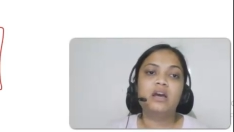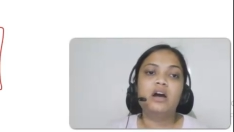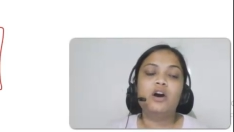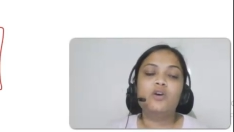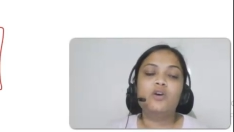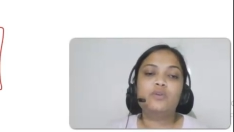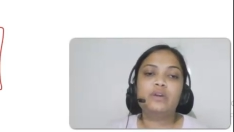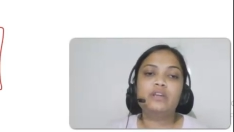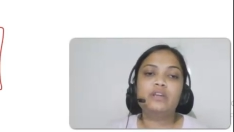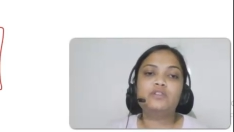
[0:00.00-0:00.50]

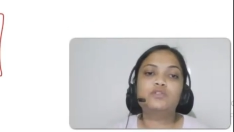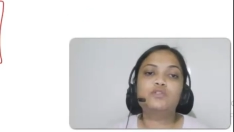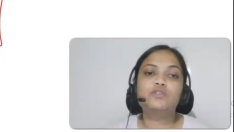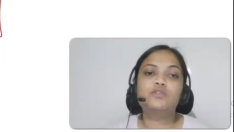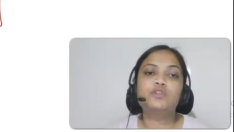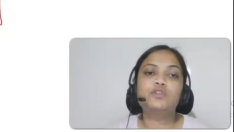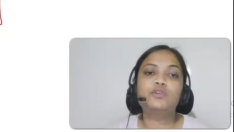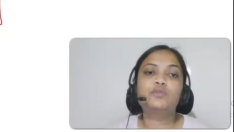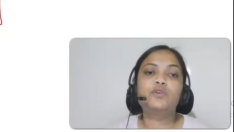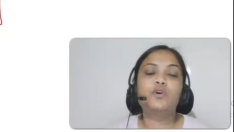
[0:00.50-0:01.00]
Okay, so
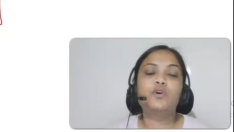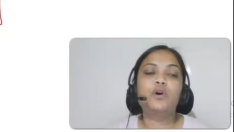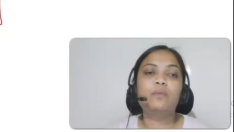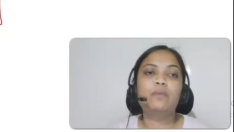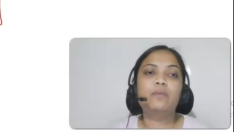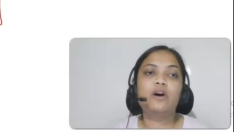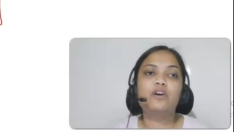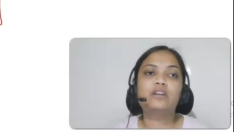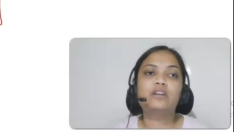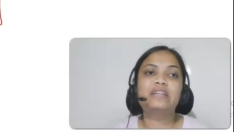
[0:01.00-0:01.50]
you know
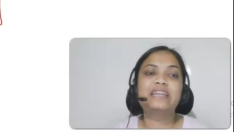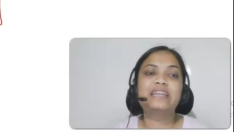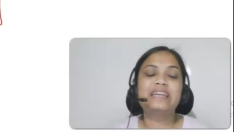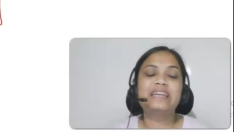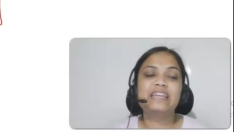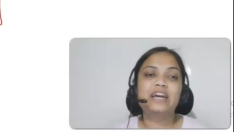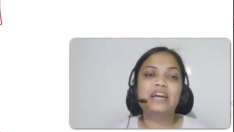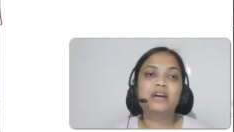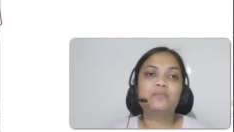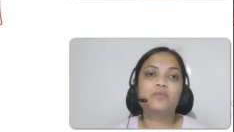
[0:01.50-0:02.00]
about
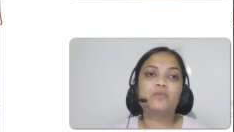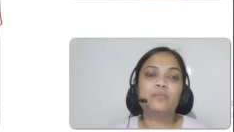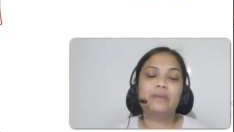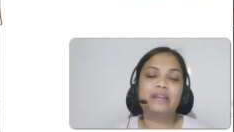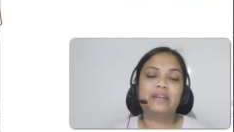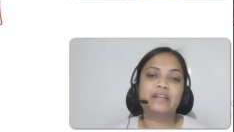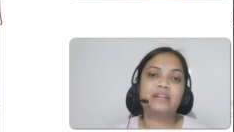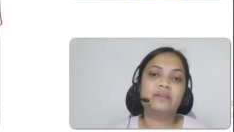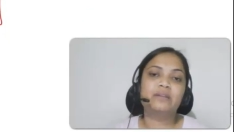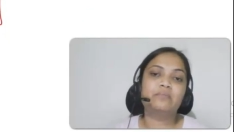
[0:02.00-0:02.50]
linear
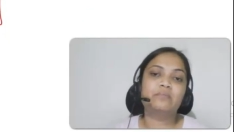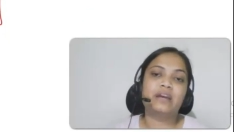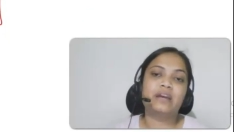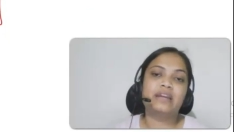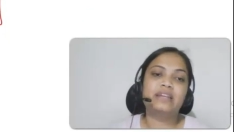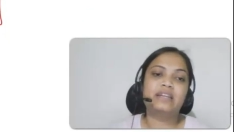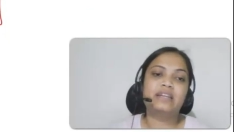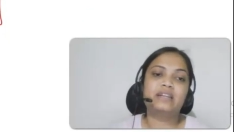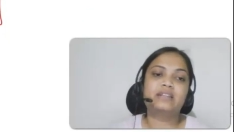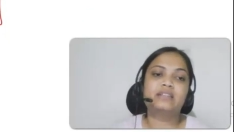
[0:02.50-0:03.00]
momentum,
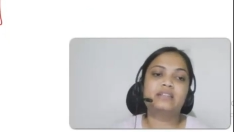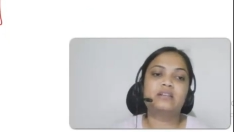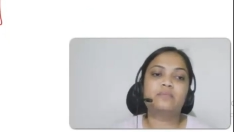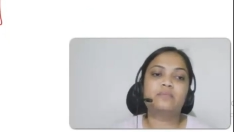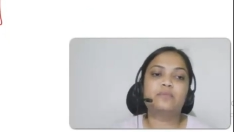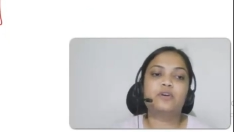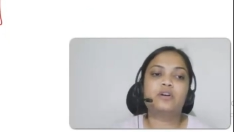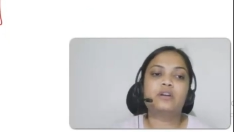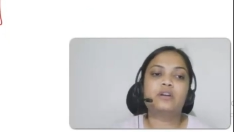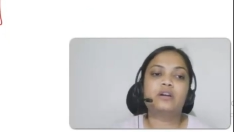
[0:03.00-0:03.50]
right? It's the
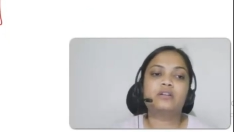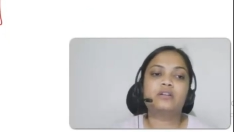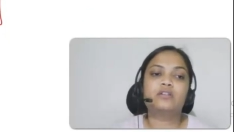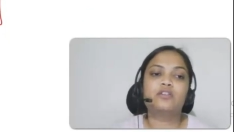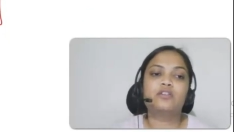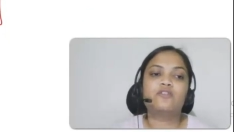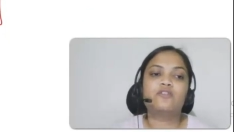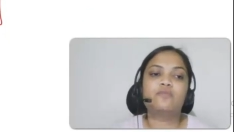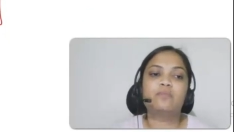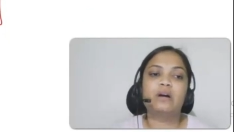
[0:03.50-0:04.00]
product
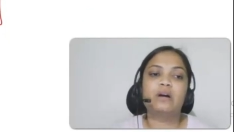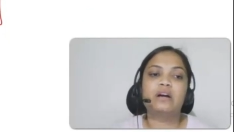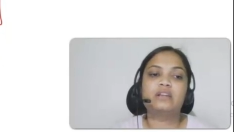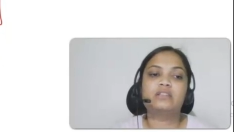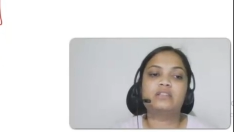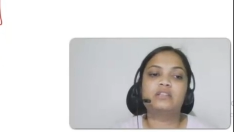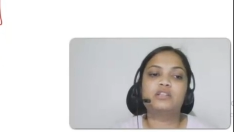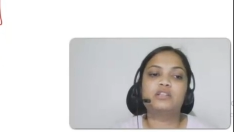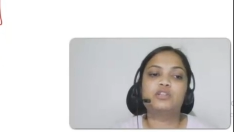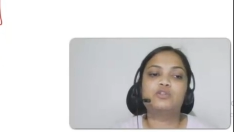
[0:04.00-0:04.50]
of
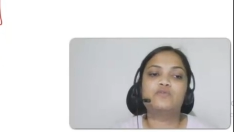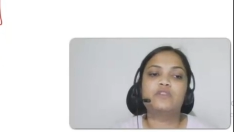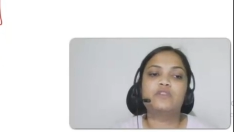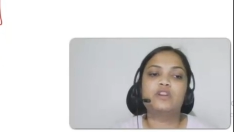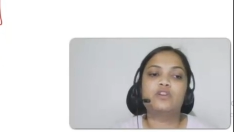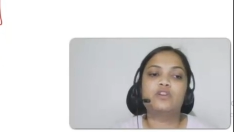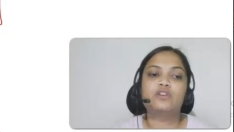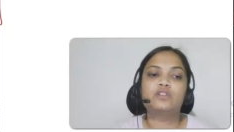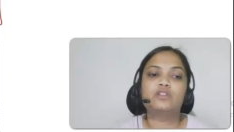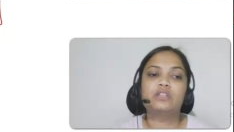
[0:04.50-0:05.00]
mass into
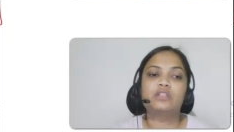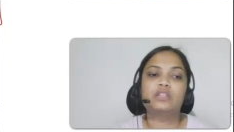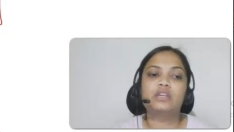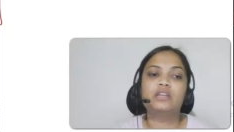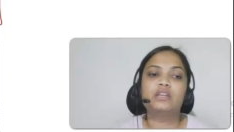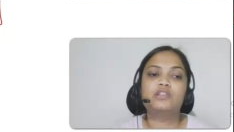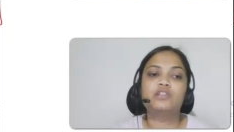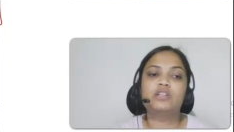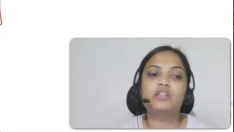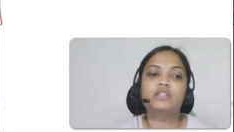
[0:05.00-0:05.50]

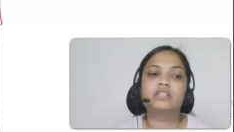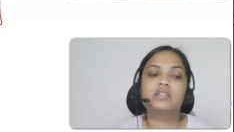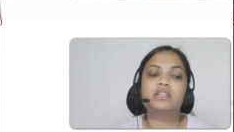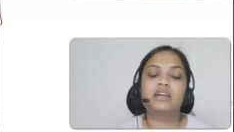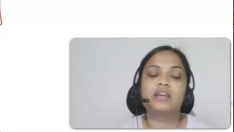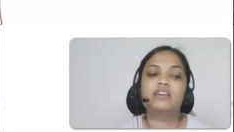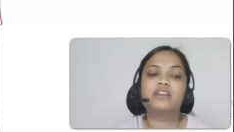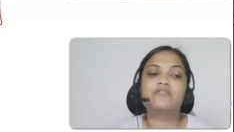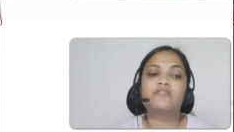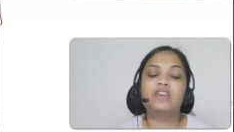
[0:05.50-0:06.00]
velocity. Just
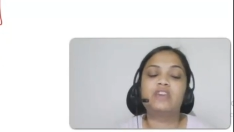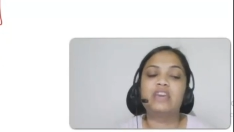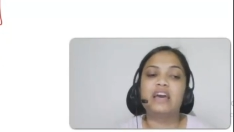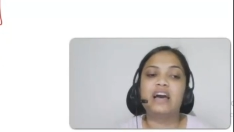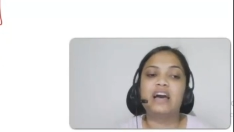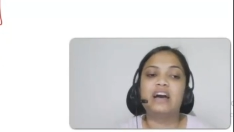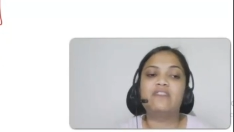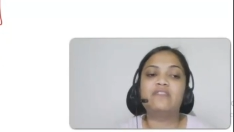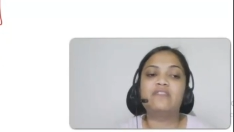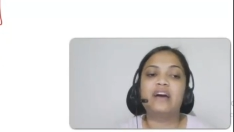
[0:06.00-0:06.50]
like we
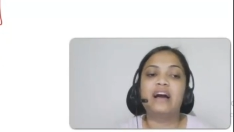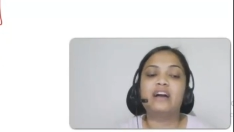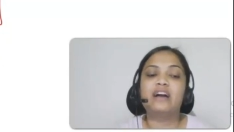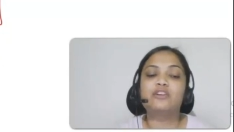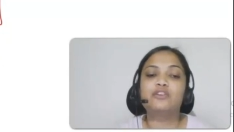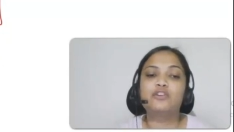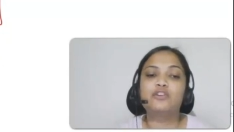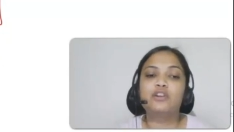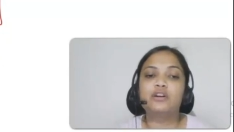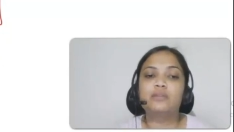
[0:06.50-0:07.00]
have
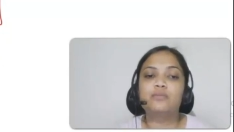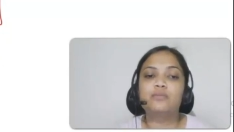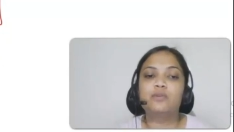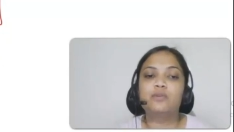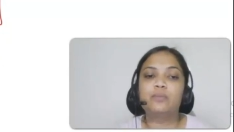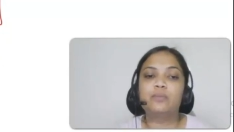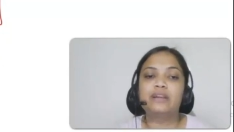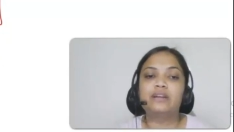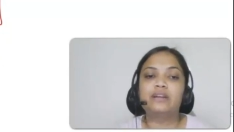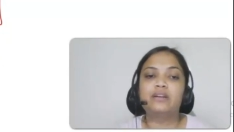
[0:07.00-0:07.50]
angular
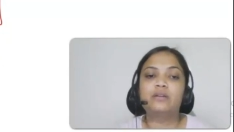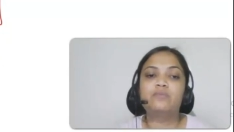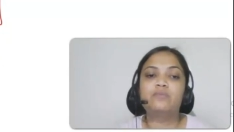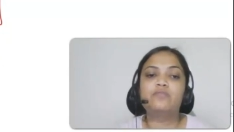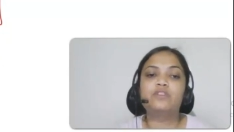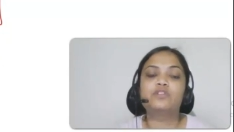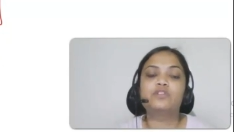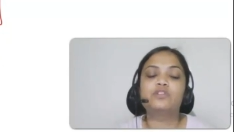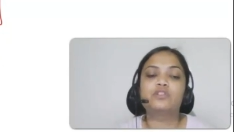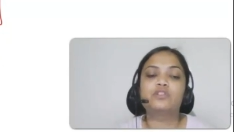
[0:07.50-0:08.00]
momentum,
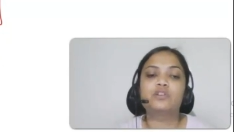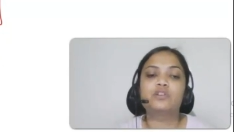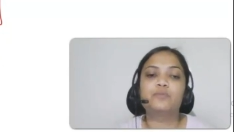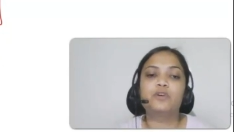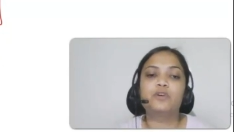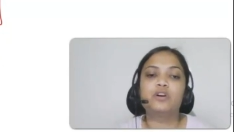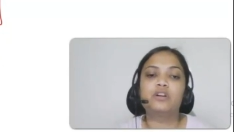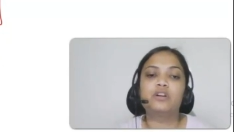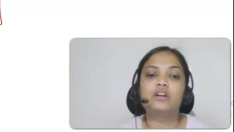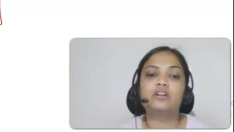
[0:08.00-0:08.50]
which is the
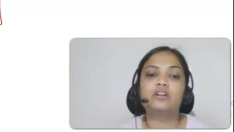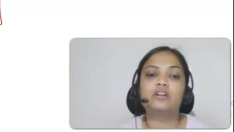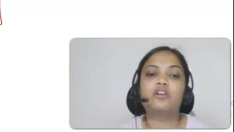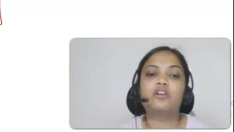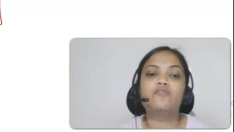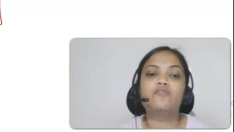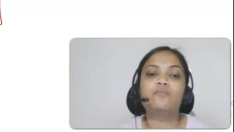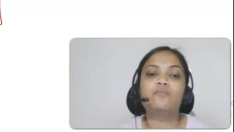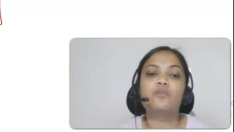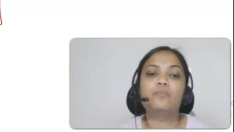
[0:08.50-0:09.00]
product
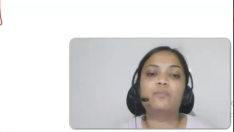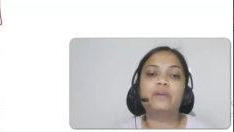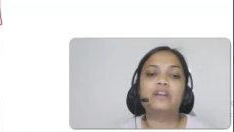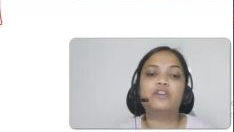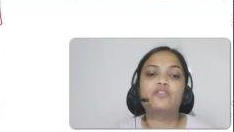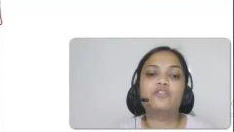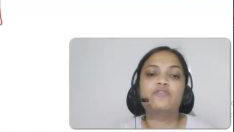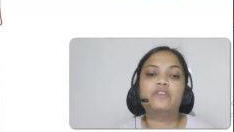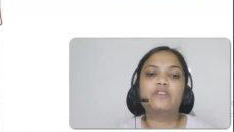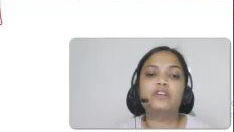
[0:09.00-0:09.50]
of
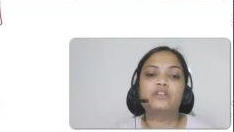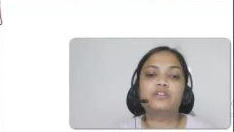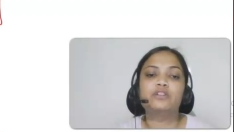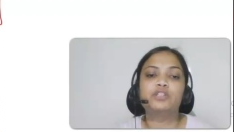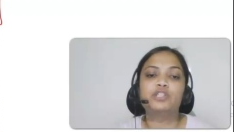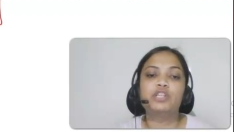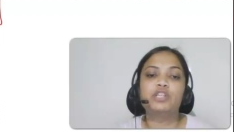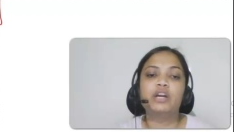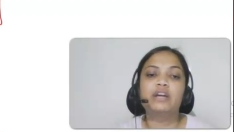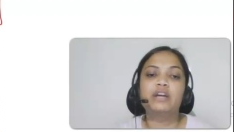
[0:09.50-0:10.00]
moment of
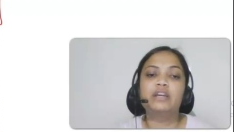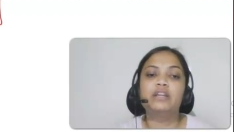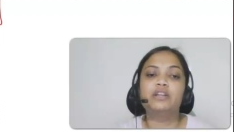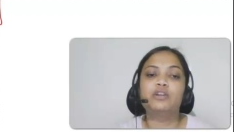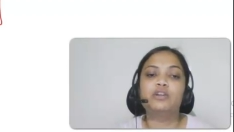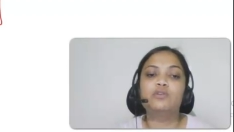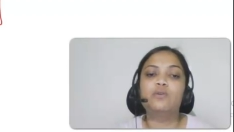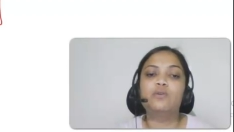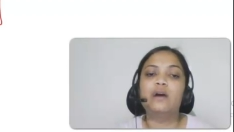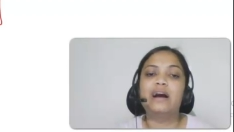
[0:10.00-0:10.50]
inertia
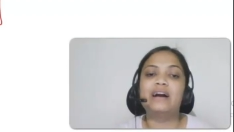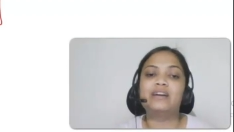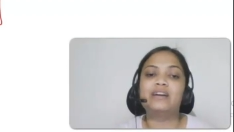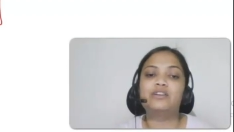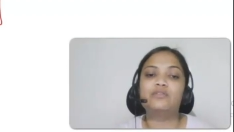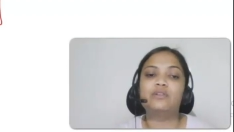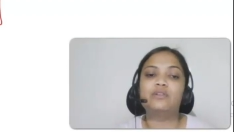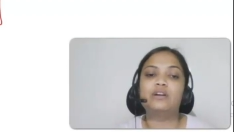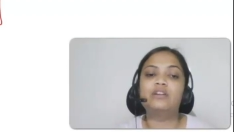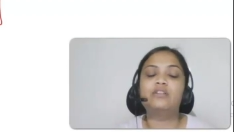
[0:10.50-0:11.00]
into
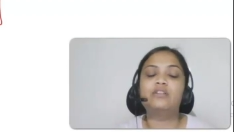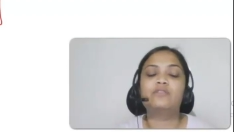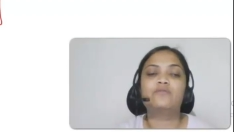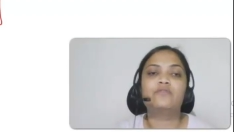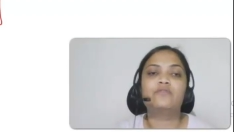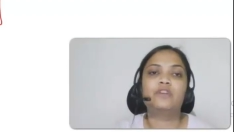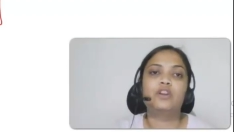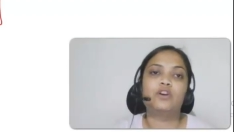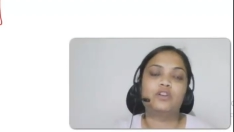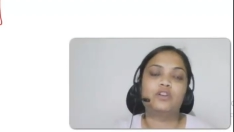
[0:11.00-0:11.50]
angular
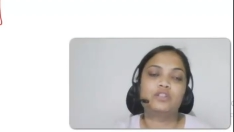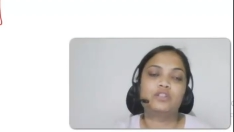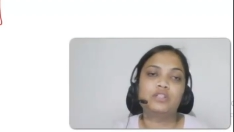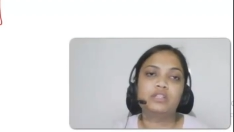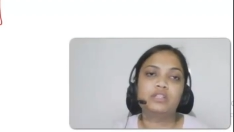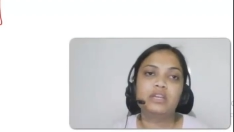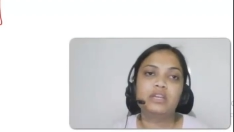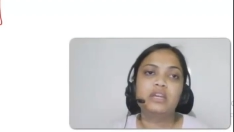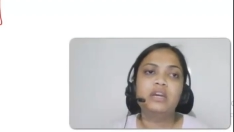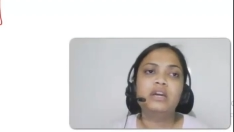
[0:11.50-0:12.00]

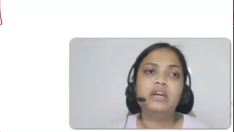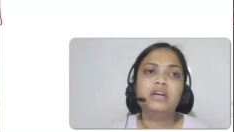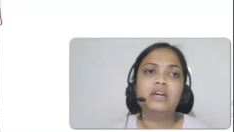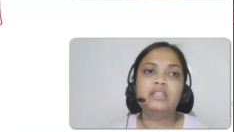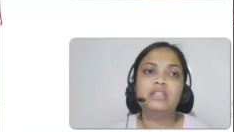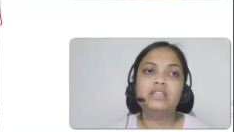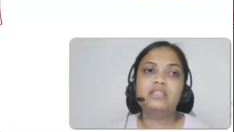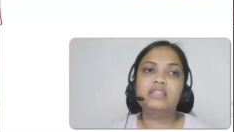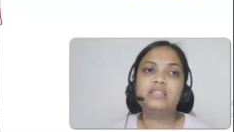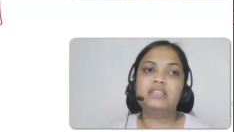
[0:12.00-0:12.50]
velocity.
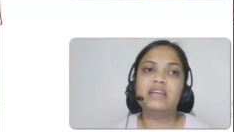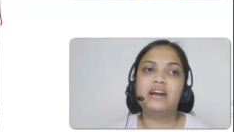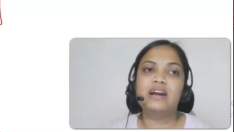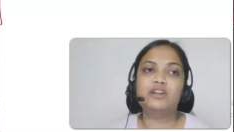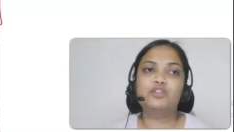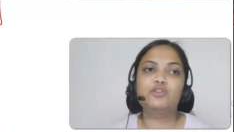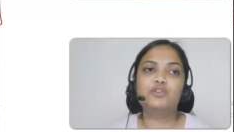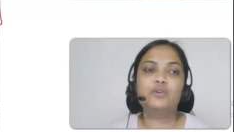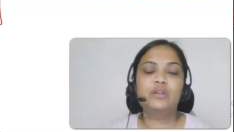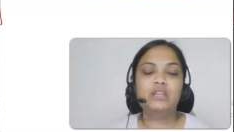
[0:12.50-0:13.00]
This is
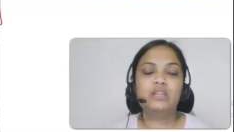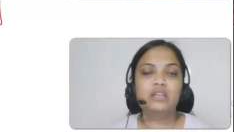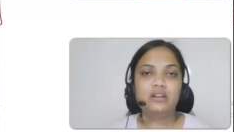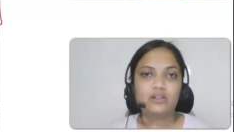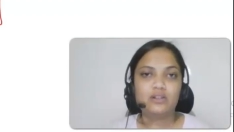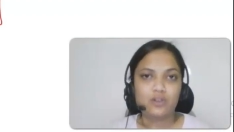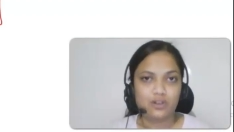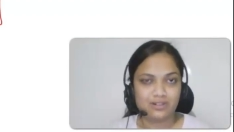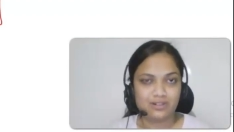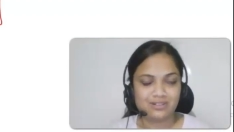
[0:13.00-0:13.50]
actually
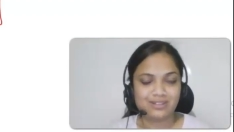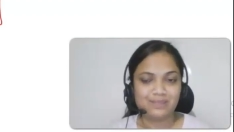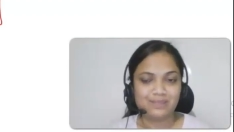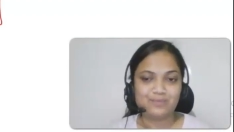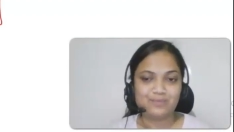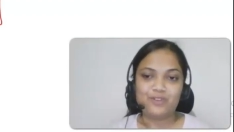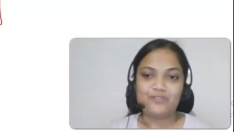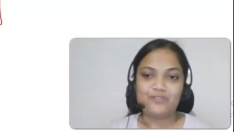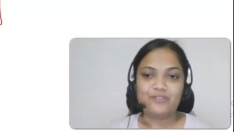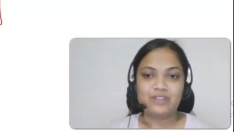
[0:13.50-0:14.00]
a
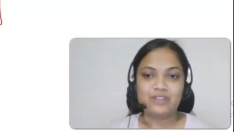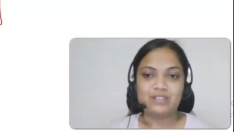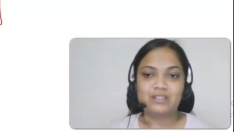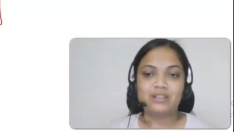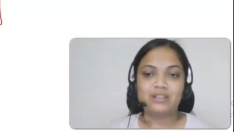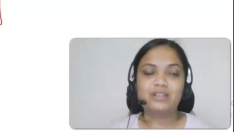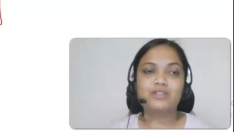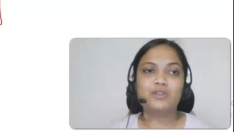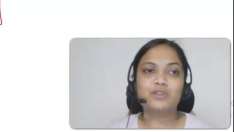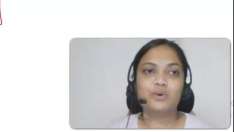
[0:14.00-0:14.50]
concept of
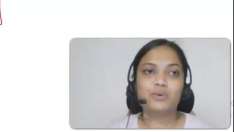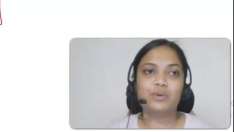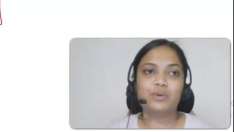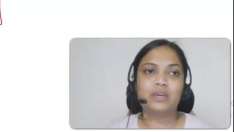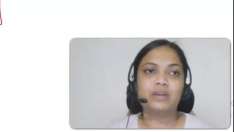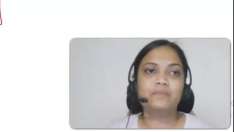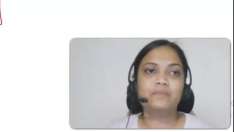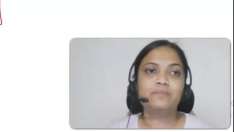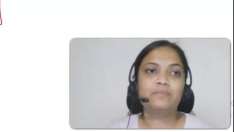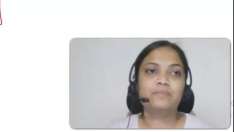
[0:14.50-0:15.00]
physics. Okay,